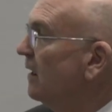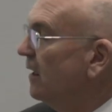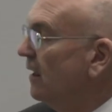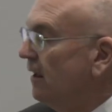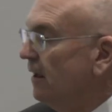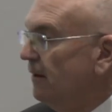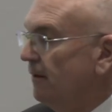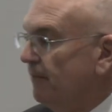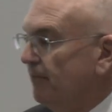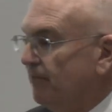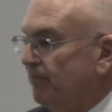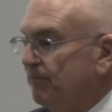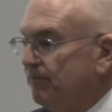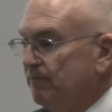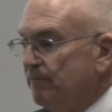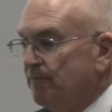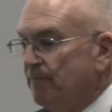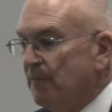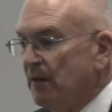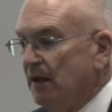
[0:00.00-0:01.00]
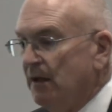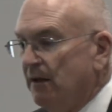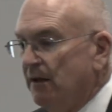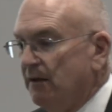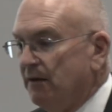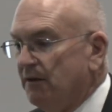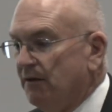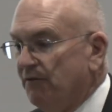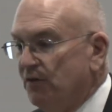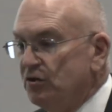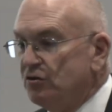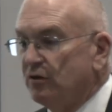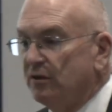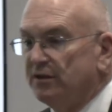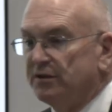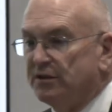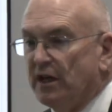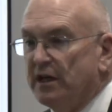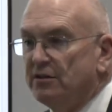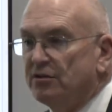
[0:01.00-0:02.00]
The
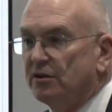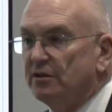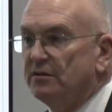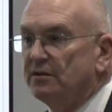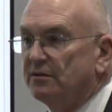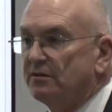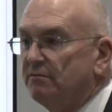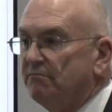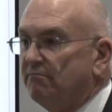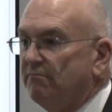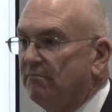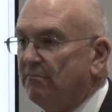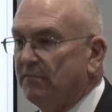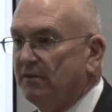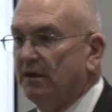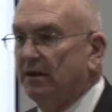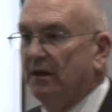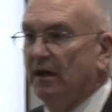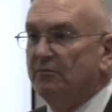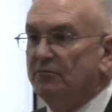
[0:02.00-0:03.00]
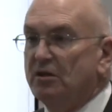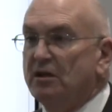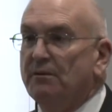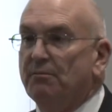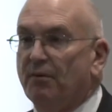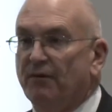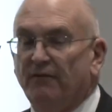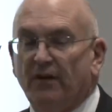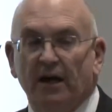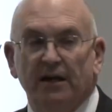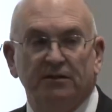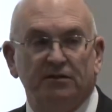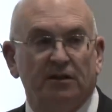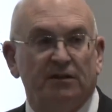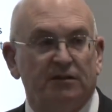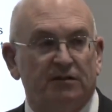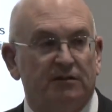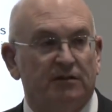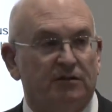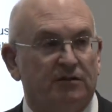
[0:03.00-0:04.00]
visualizations that MDE provides
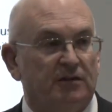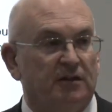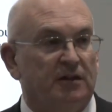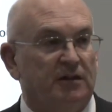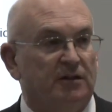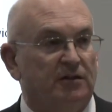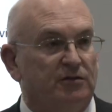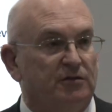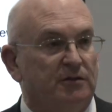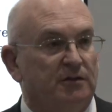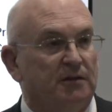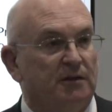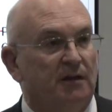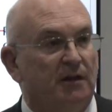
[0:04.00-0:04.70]
us is